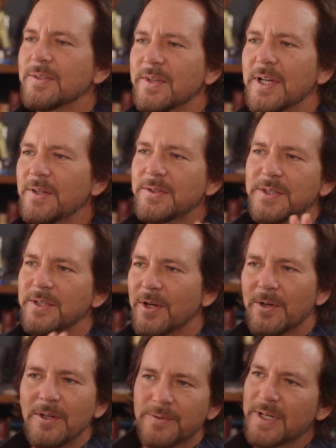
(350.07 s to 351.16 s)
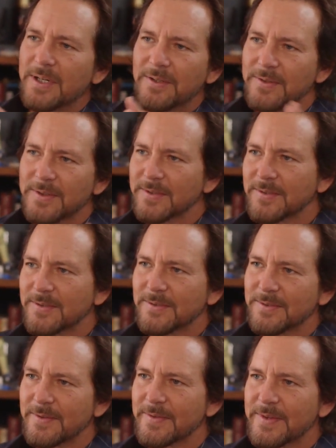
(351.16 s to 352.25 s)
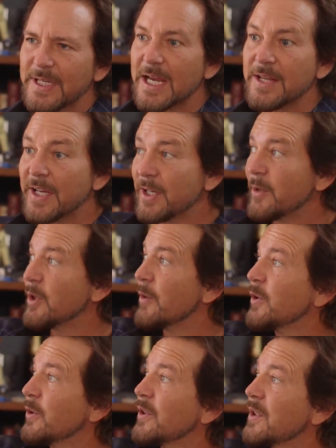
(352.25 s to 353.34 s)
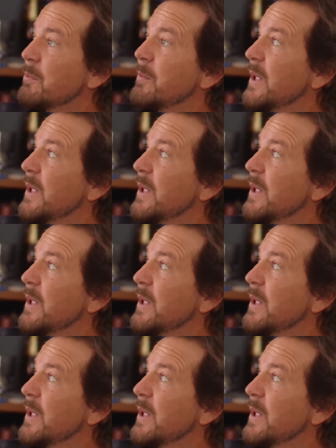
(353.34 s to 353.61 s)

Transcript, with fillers: There's an energy all around this. It's like humming. Thing. And then if you're in the